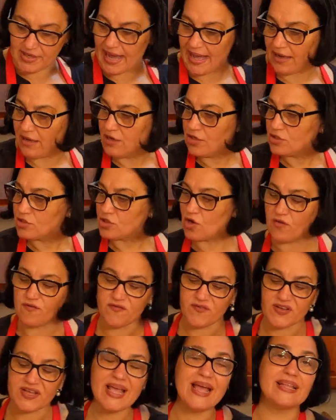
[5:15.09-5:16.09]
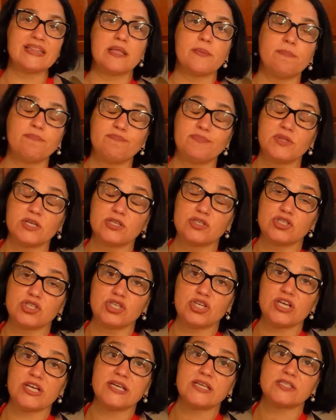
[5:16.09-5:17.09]
Now, don't forget, the
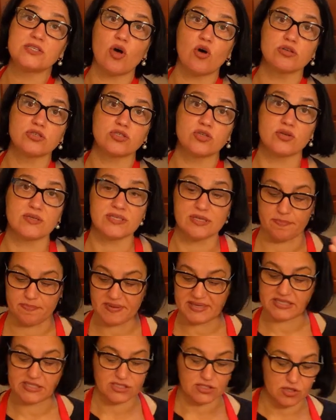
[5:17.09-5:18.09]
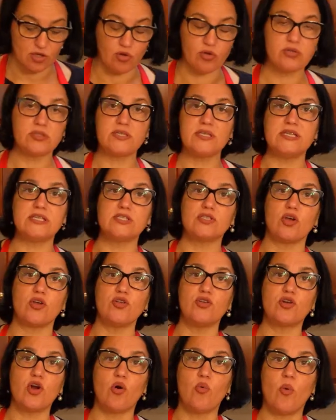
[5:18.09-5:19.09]
cheese also is a bit salty, so
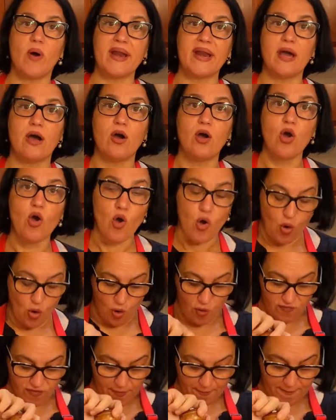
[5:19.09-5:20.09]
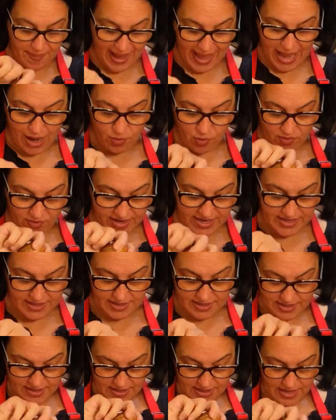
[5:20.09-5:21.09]
you don't want to overpower it
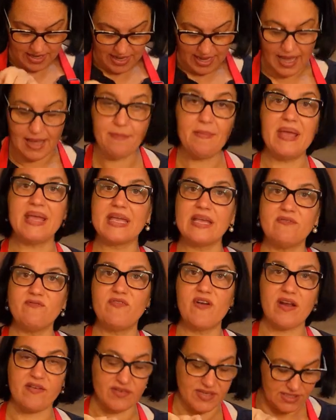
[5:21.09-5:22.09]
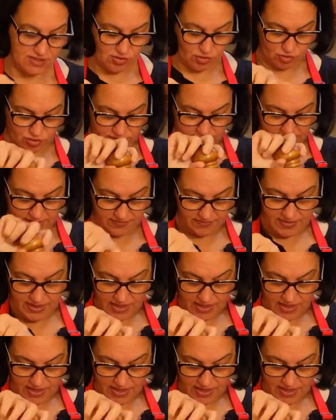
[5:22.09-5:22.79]
and make it very salty.